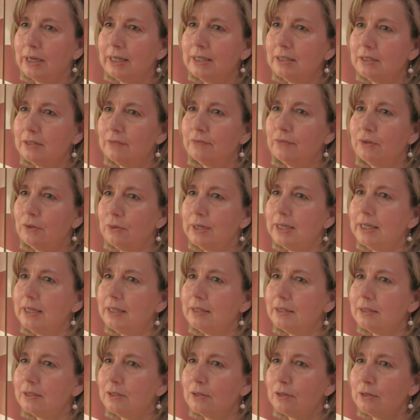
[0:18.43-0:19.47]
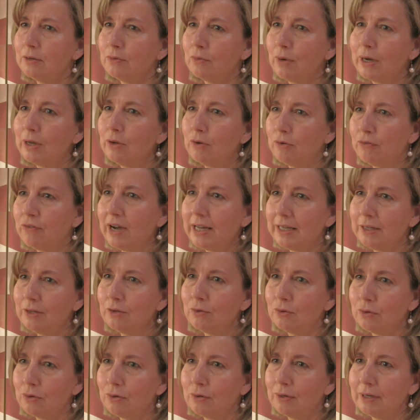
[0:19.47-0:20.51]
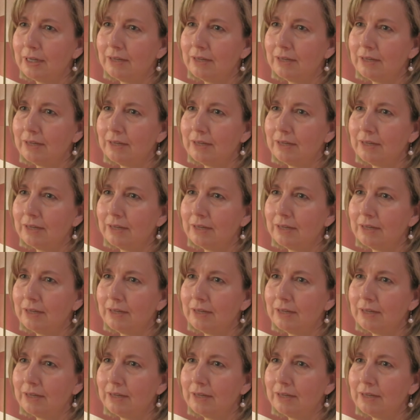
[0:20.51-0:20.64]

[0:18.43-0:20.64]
interviewees, uh, where you're finding your